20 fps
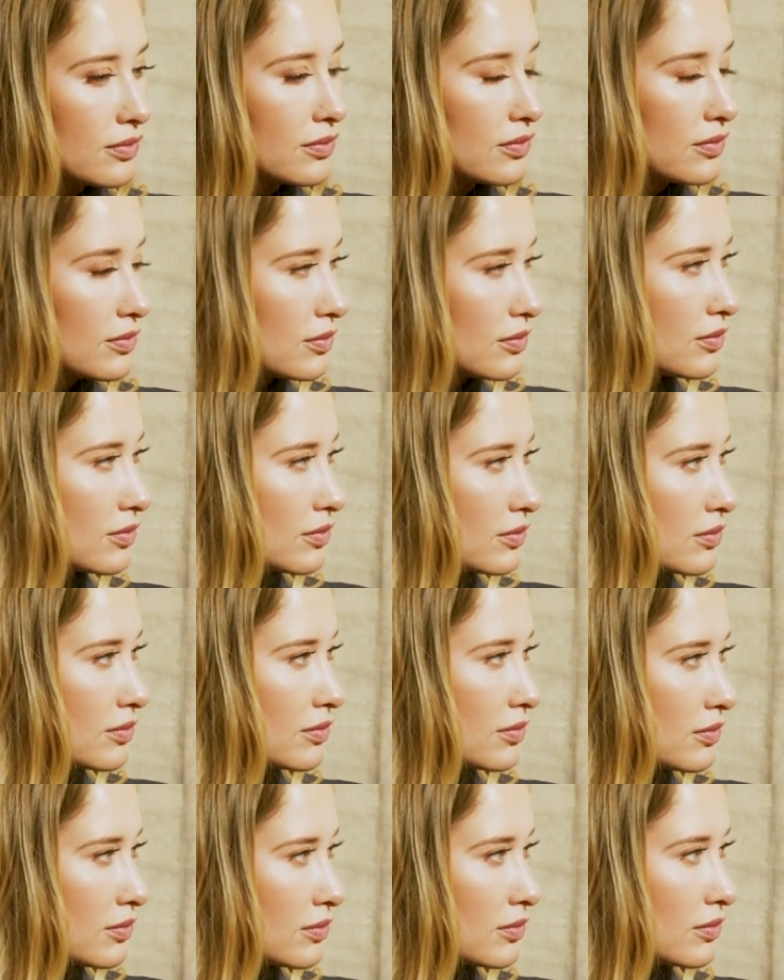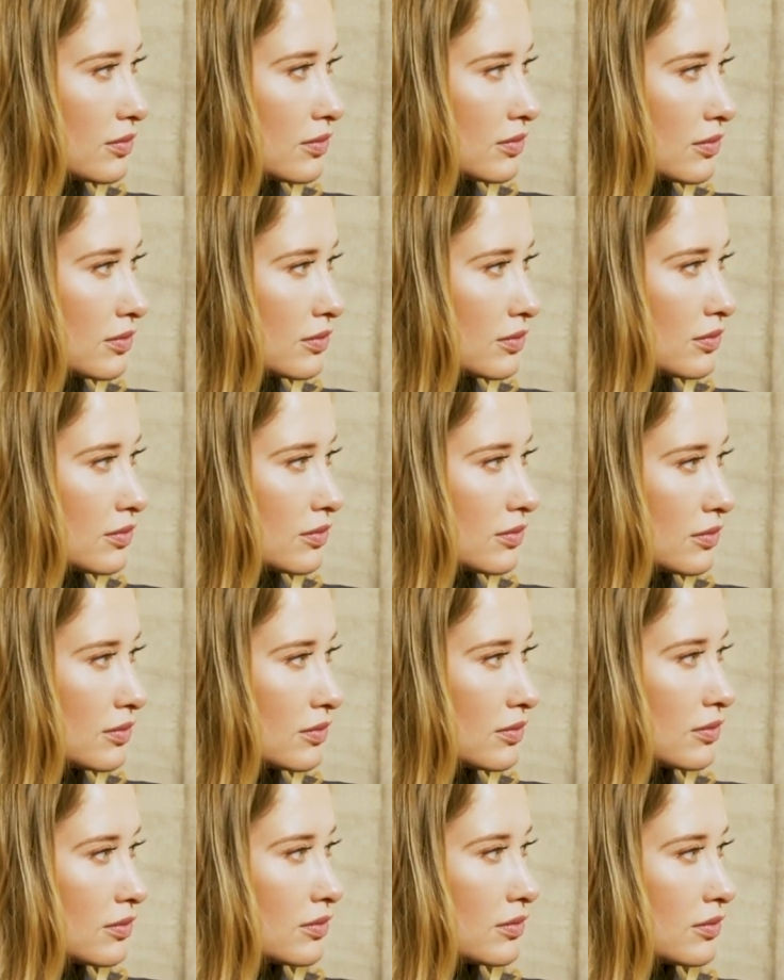
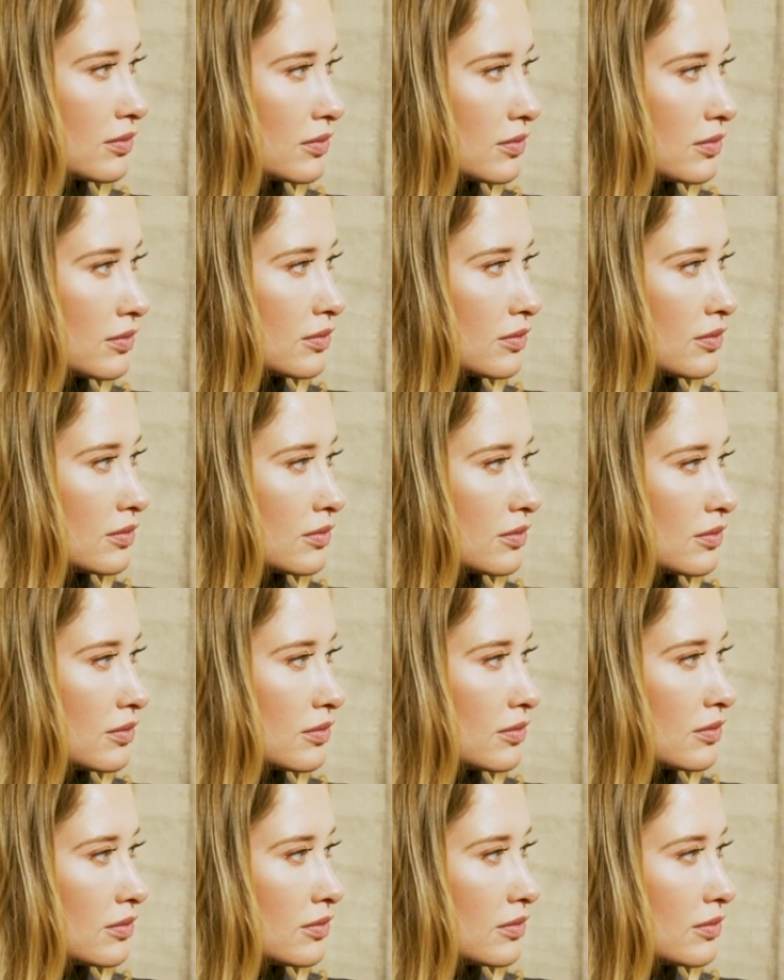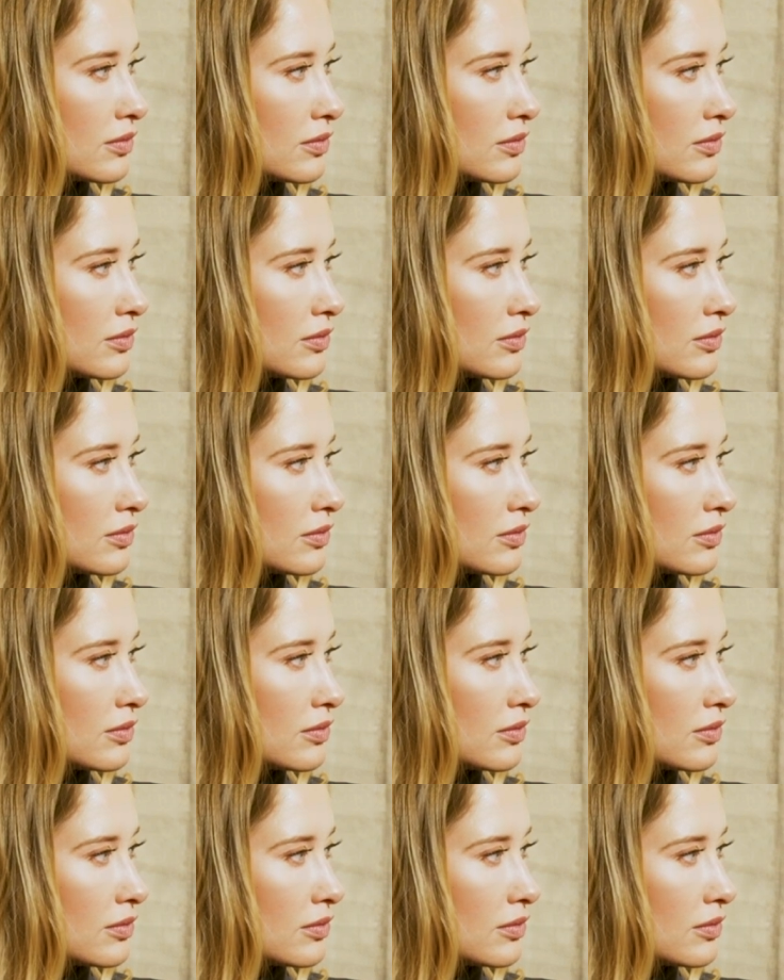(silent)